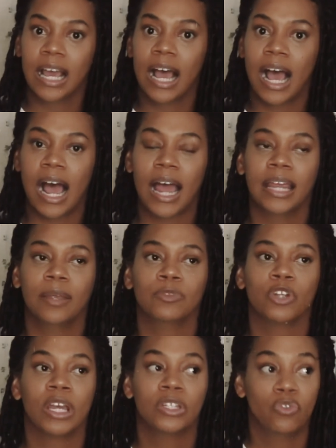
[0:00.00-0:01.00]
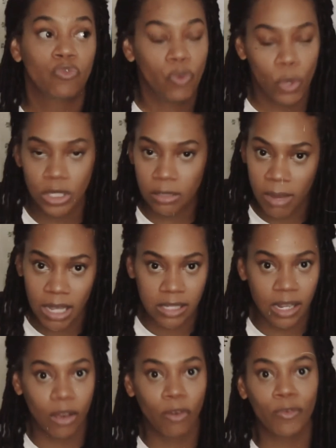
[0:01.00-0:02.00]
I am trying to force
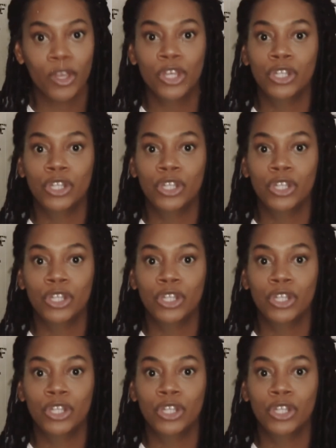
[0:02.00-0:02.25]
myself